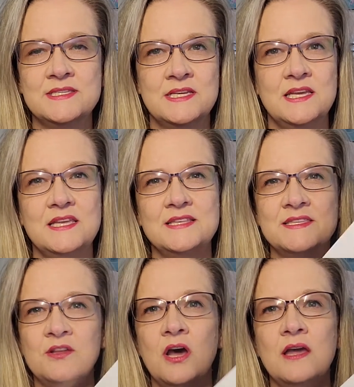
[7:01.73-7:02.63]
in it. It's
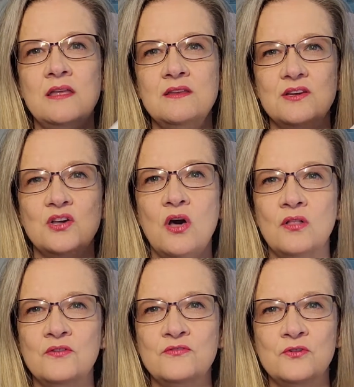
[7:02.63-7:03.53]
not
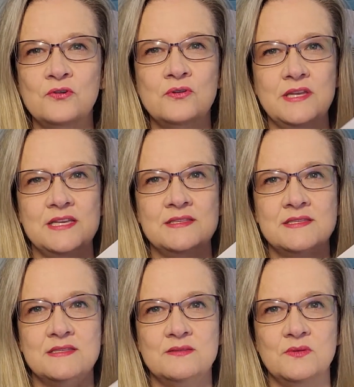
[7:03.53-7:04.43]
colorful,
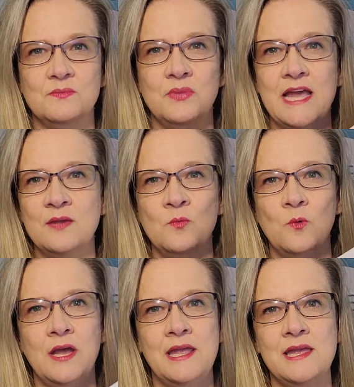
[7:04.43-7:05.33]
it's black and
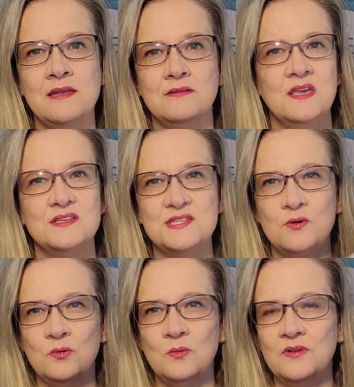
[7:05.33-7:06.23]
white.
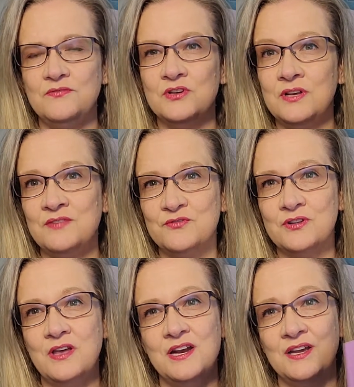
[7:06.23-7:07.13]
So if you're looking for a
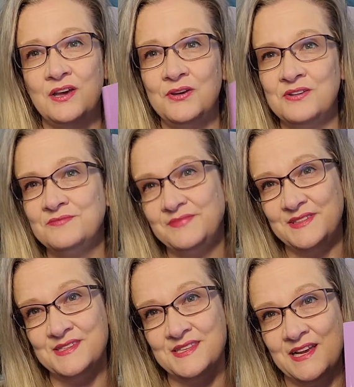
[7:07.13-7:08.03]
lot of color, this
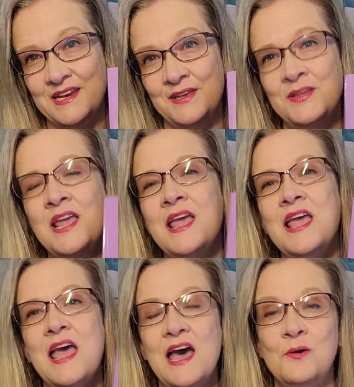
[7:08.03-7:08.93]
is not it.
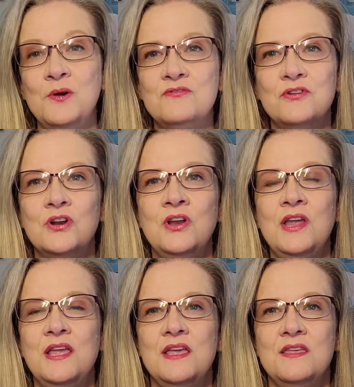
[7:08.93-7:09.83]
However,
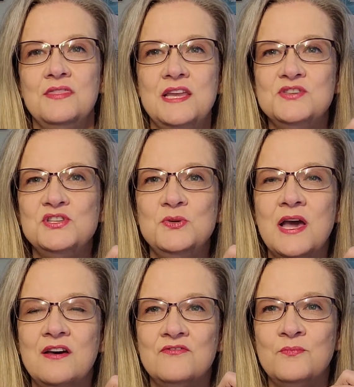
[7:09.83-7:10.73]
they do have